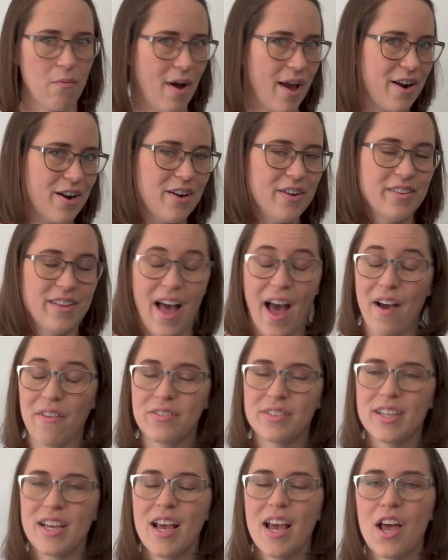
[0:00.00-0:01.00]
right or
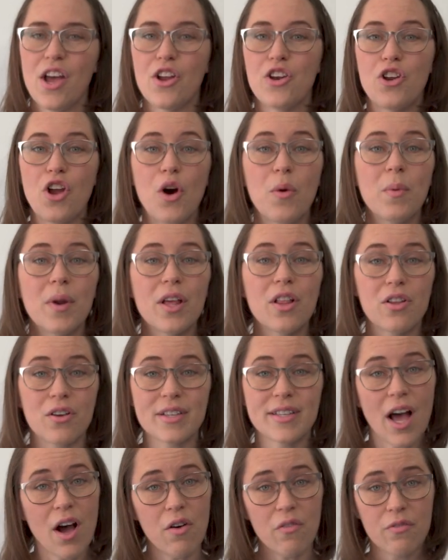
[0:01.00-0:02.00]
left, nobody
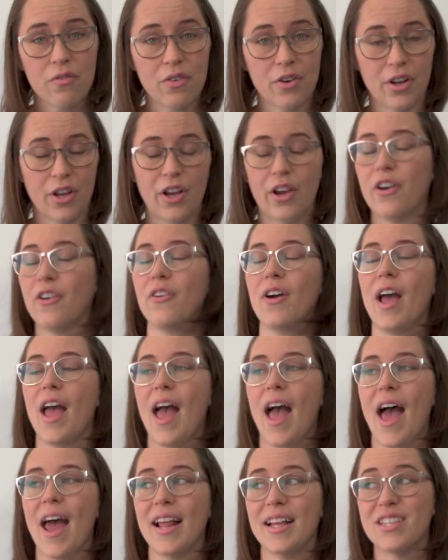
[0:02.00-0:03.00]
looks out for you.
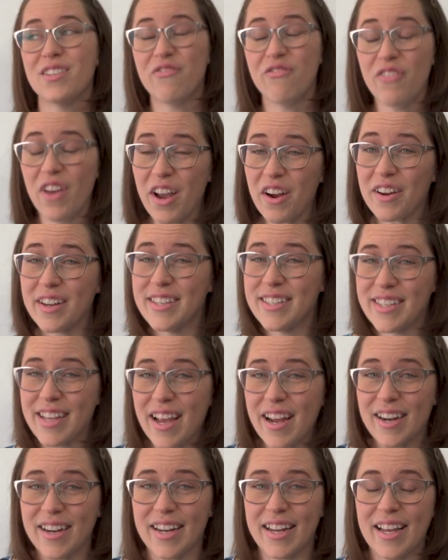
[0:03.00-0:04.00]
And it's very
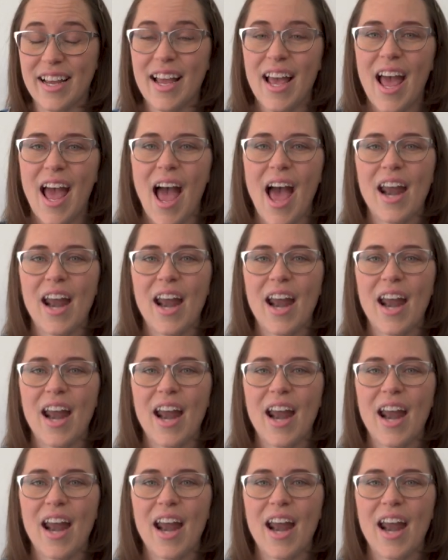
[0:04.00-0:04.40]
scary.